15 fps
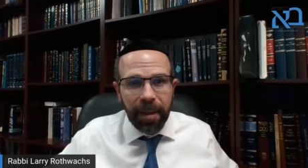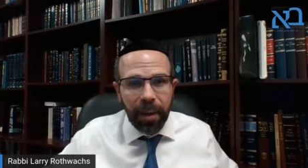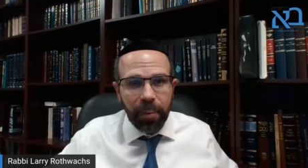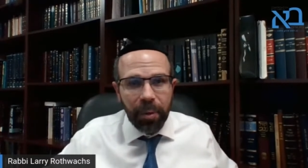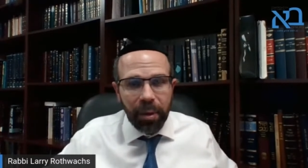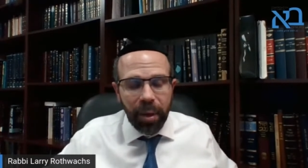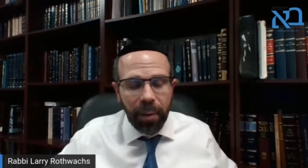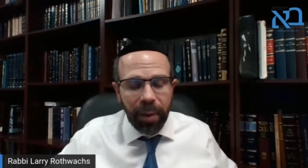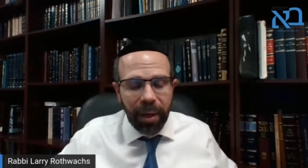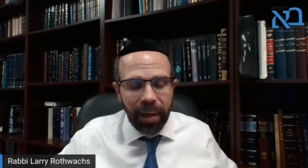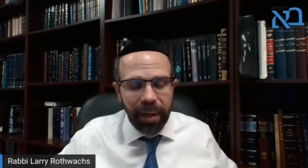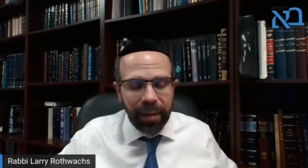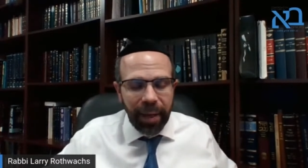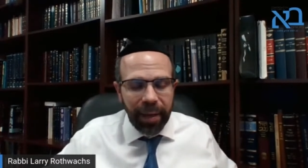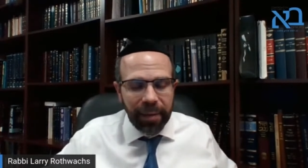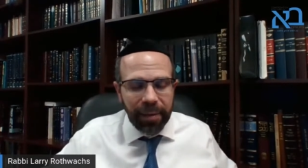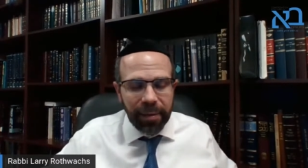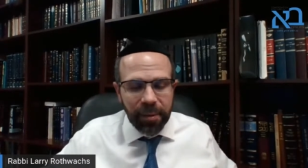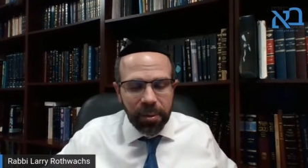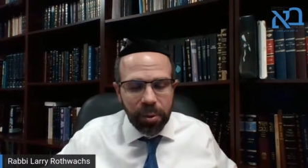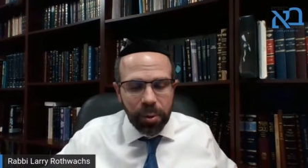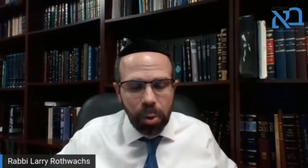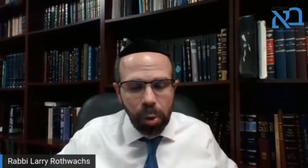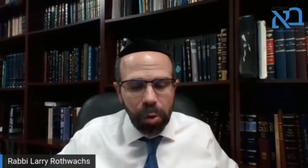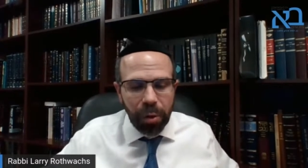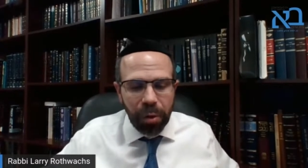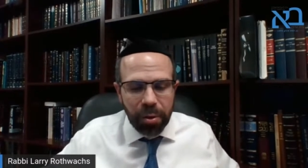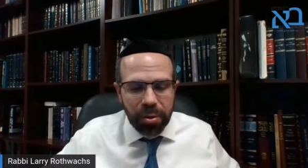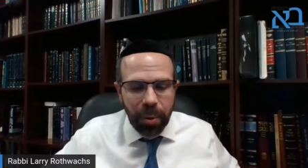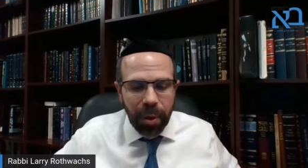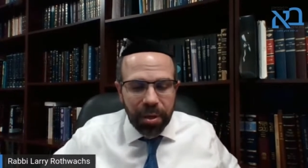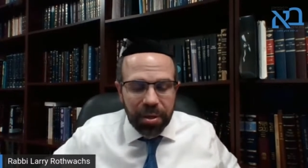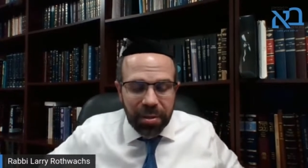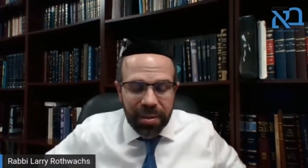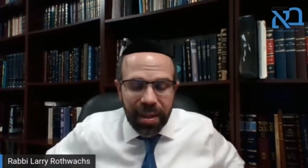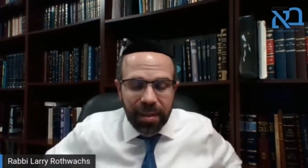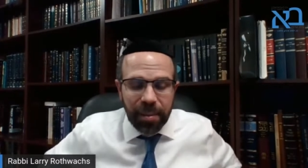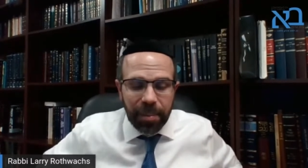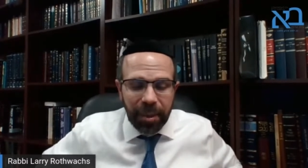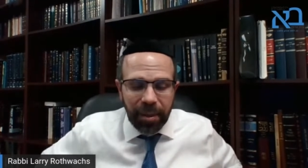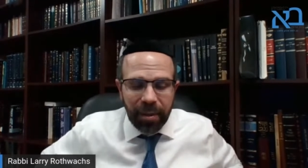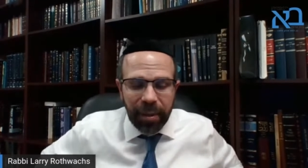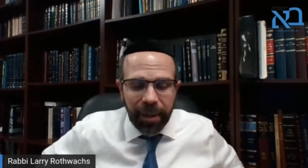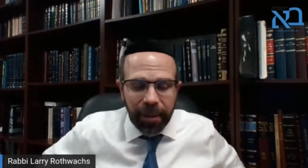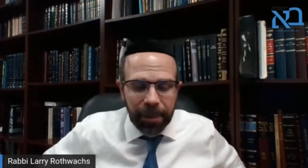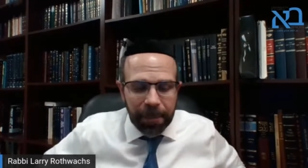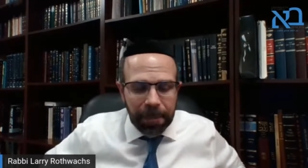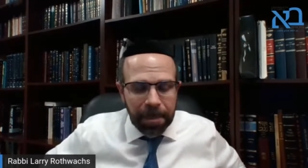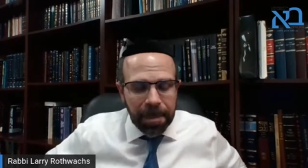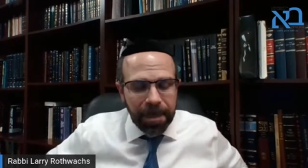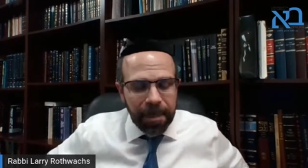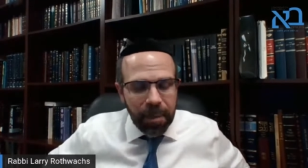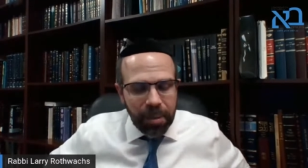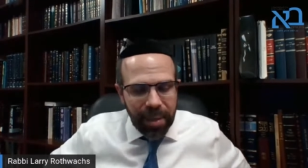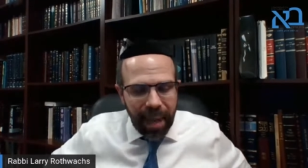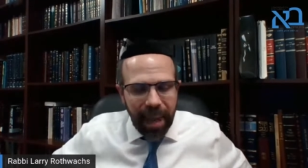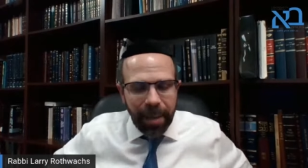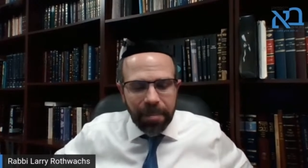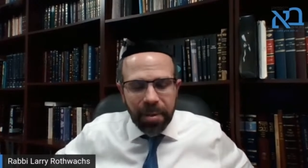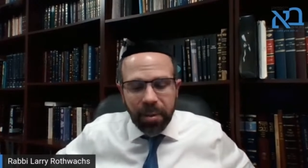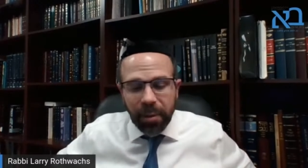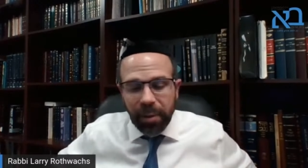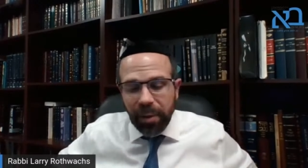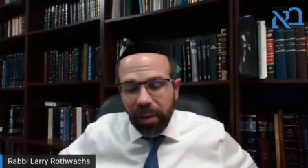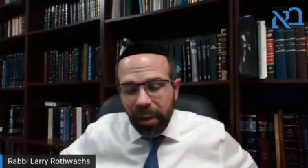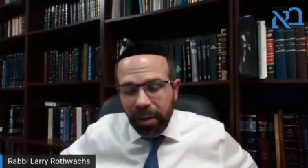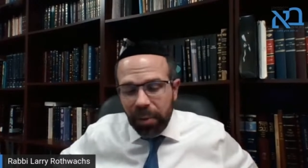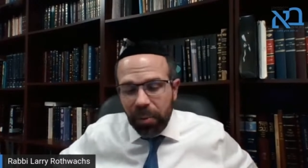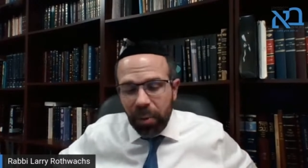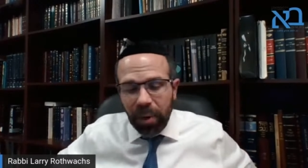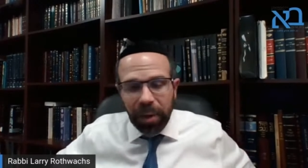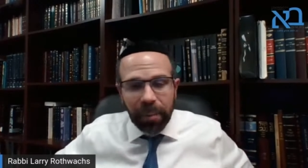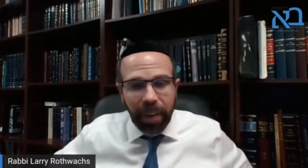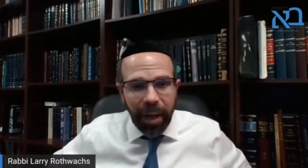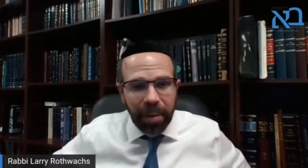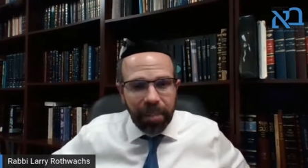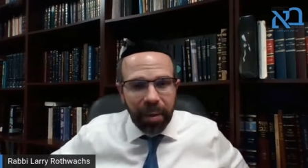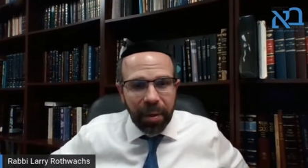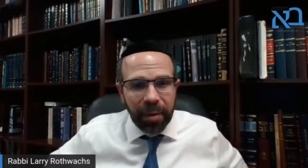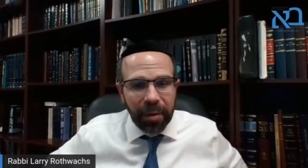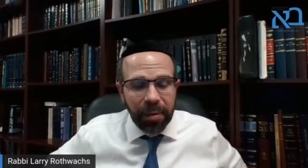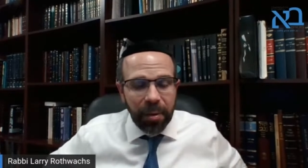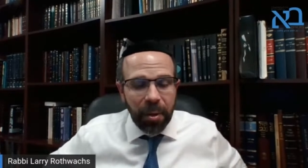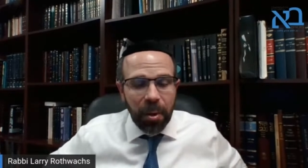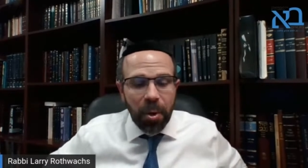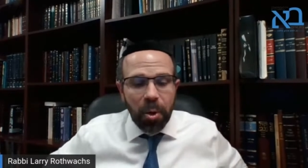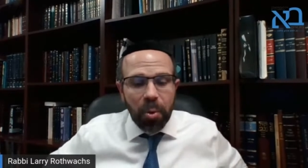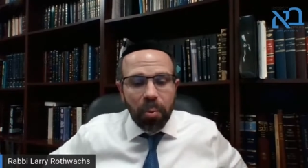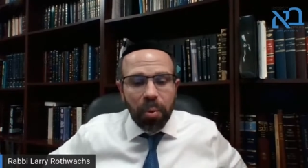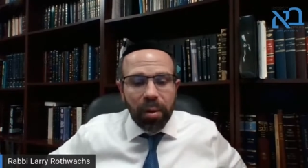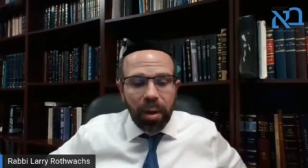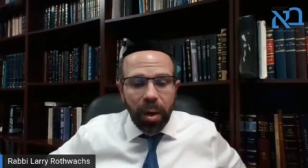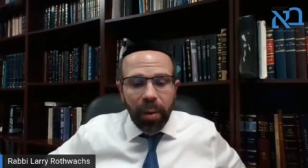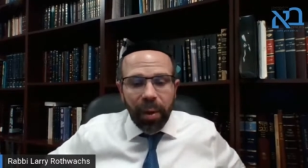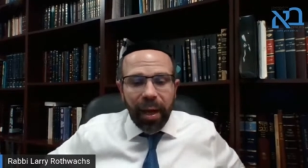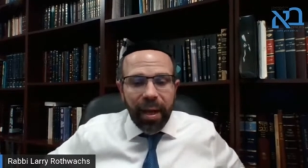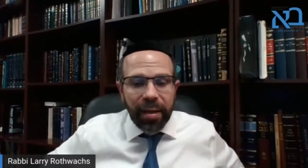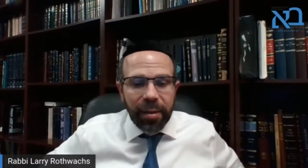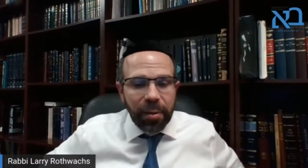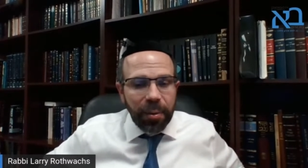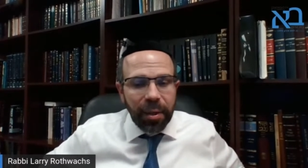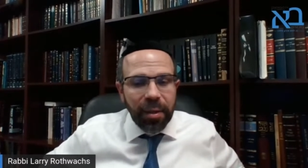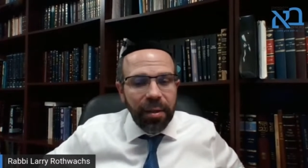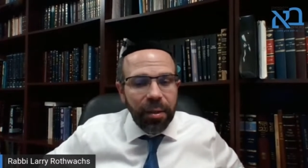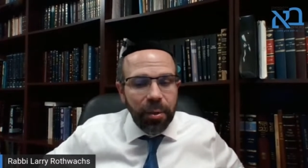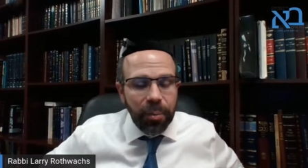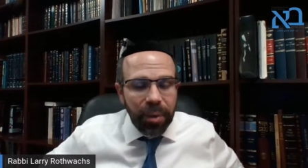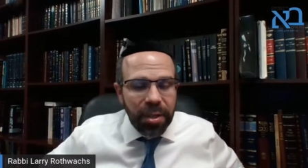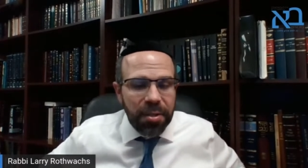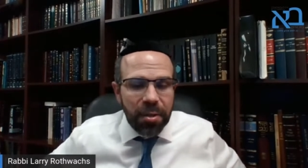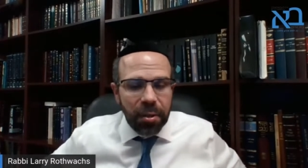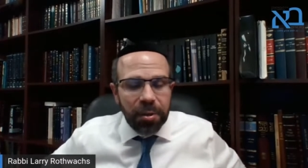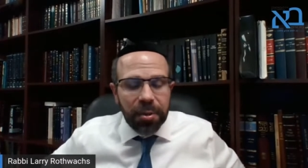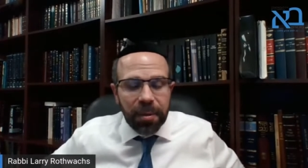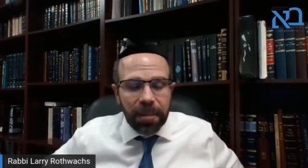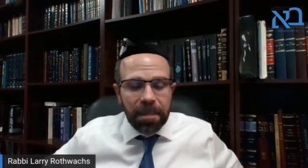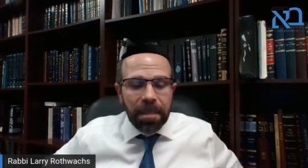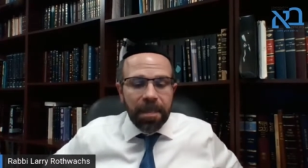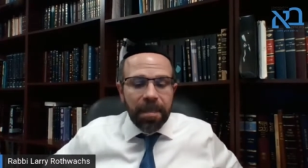they will go ahead and Google those questions. Now, to be clear, there's absolutely nothing wrong, in my opinion, with going ahead and doing a little research.